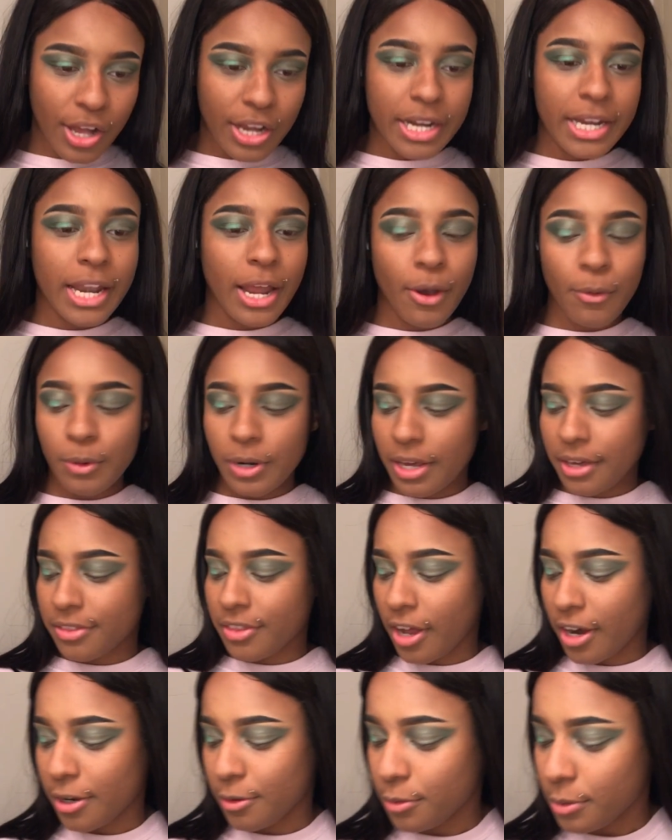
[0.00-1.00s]
Not what I
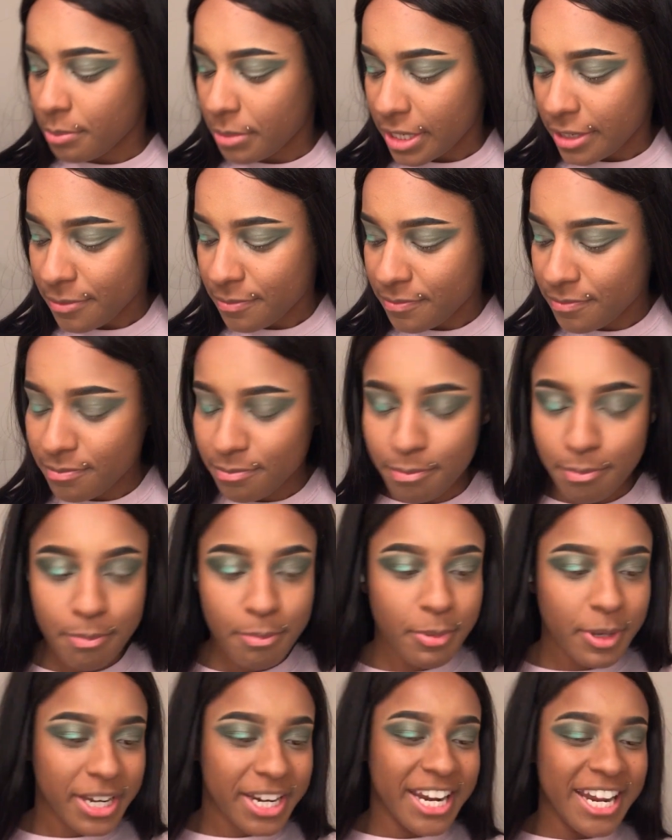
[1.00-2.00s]
thought it would be,
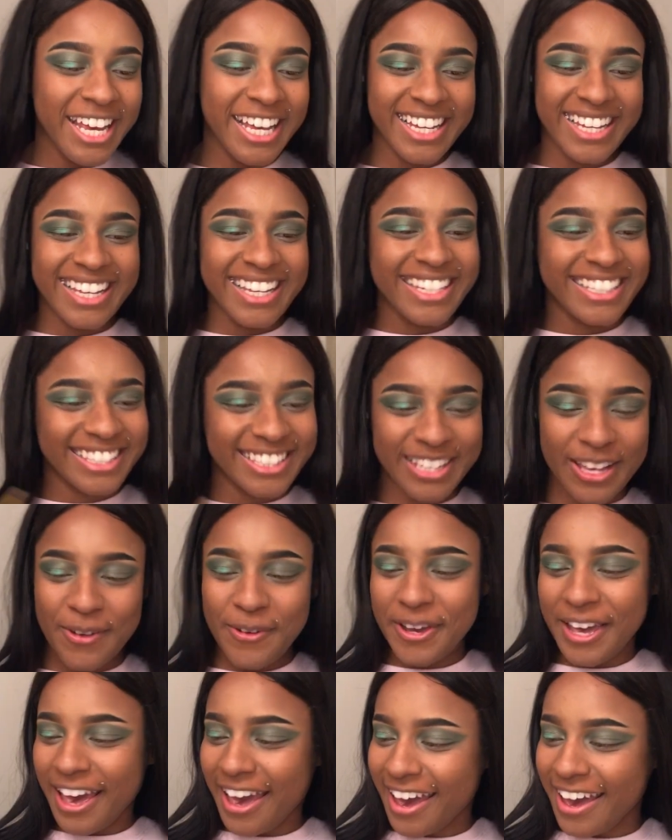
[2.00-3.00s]
but it's
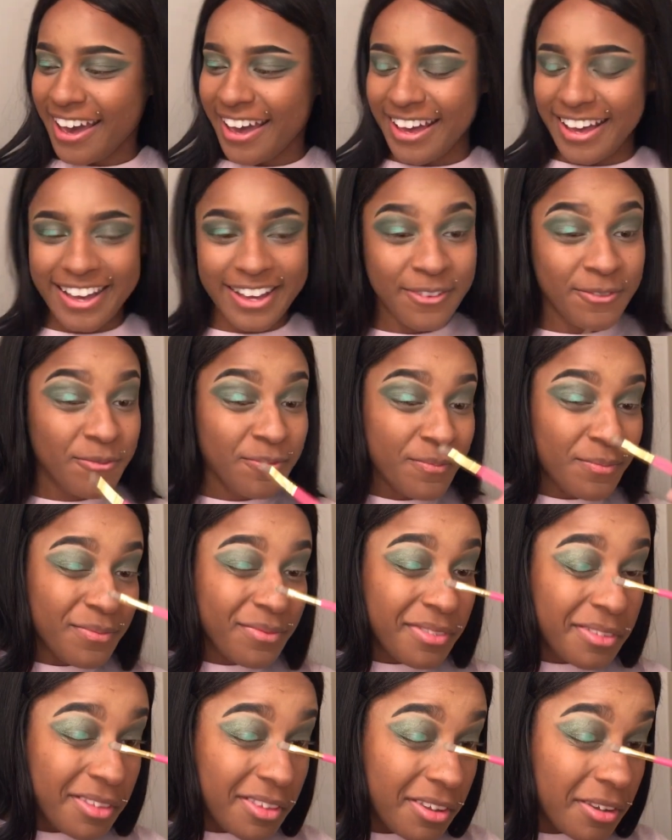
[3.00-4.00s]
okay.
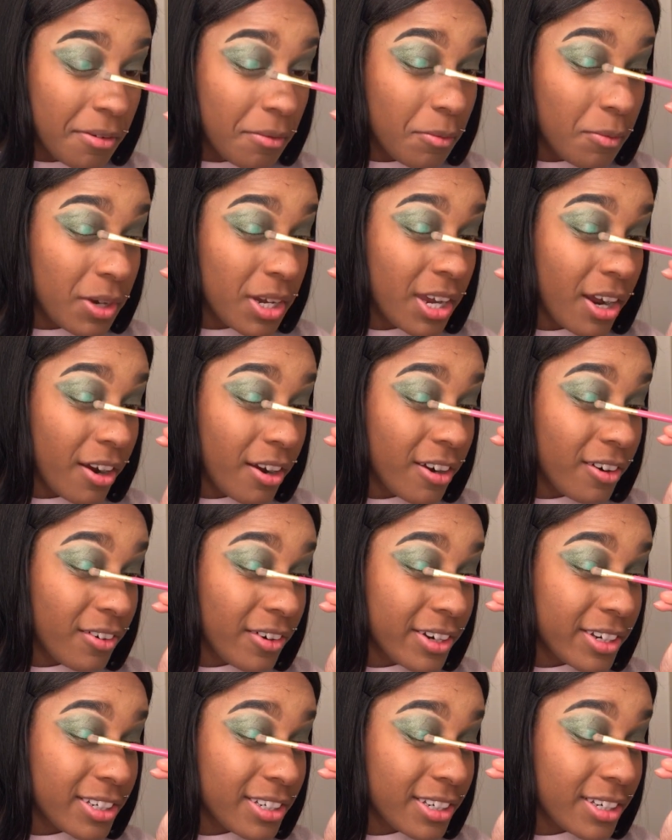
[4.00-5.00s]
We are
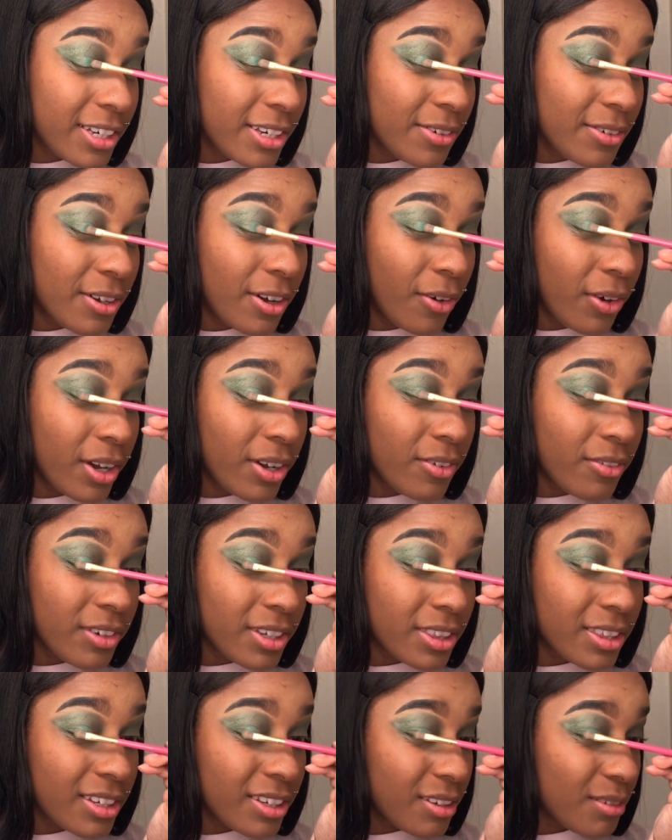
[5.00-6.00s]
going to keep going
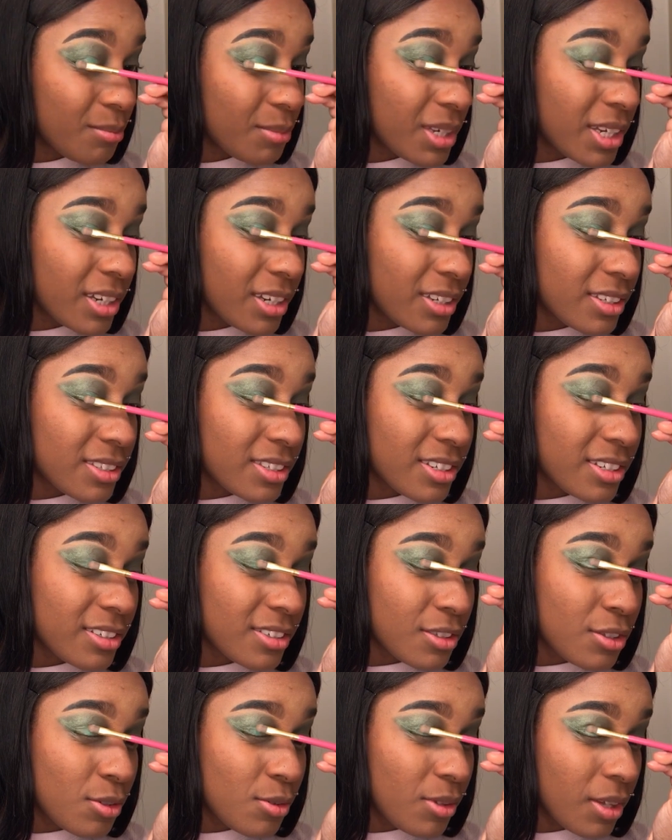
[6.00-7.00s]
with it because it is
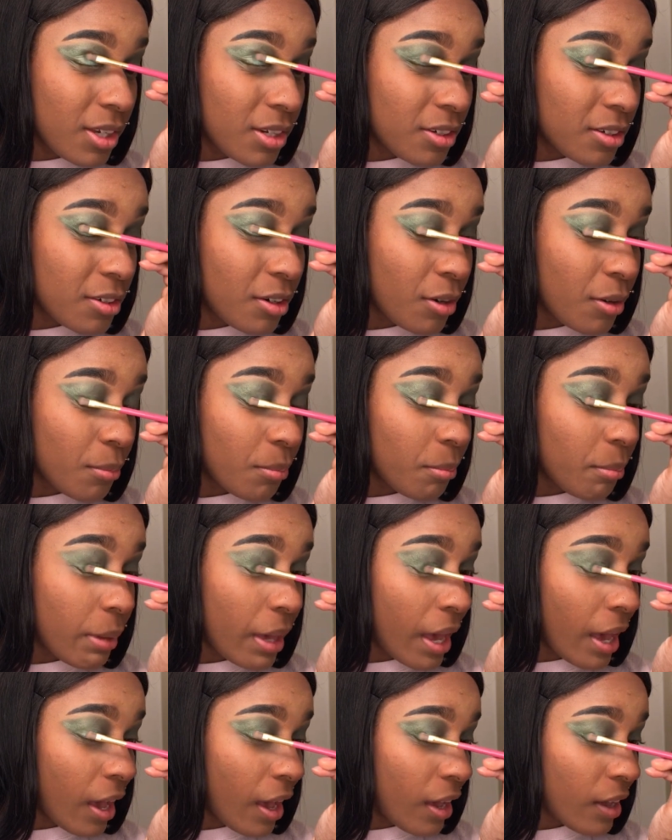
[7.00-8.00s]
too late to turn
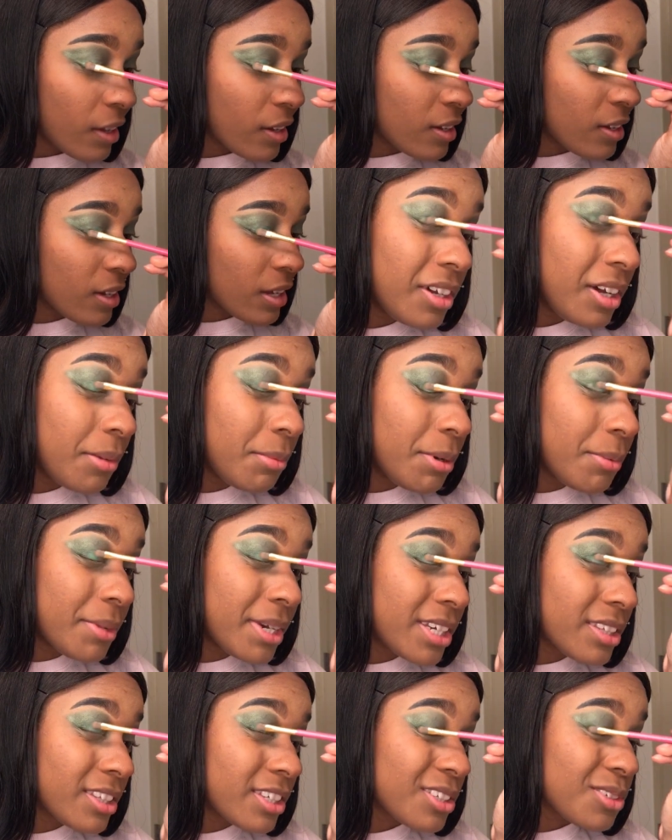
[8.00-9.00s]
back. I'm gonna
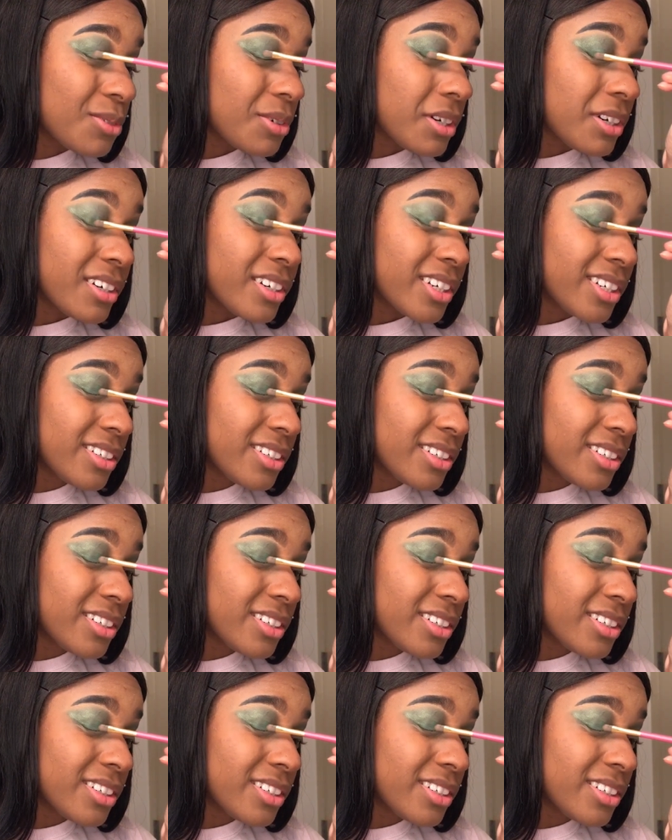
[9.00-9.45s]
make this work.